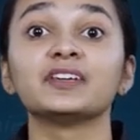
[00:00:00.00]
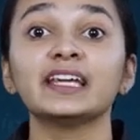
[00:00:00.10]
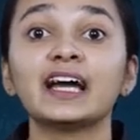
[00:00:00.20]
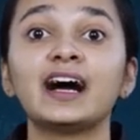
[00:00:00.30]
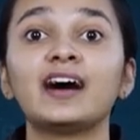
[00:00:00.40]

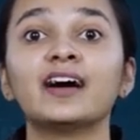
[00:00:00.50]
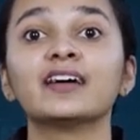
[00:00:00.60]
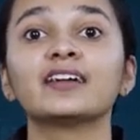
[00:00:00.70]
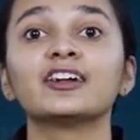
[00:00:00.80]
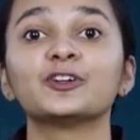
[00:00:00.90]
we
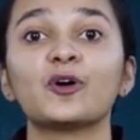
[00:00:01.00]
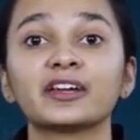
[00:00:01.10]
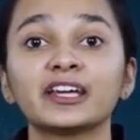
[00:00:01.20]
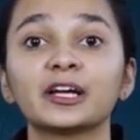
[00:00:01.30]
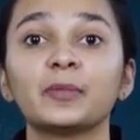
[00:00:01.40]
are
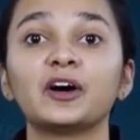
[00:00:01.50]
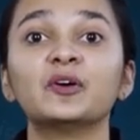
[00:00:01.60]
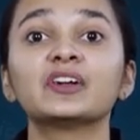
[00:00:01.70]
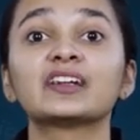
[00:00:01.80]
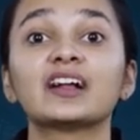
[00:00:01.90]
talking
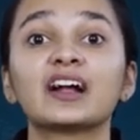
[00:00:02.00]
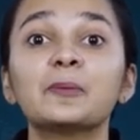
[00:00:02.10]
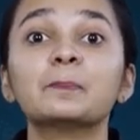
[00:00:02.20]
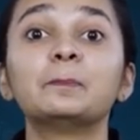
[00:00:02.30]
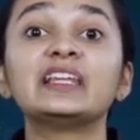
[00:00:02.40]
about
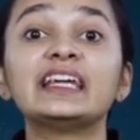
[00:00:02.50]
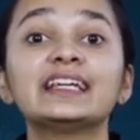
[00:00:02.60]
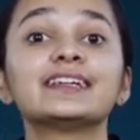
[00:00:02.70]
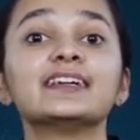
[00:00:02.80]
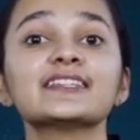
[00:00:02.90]
complete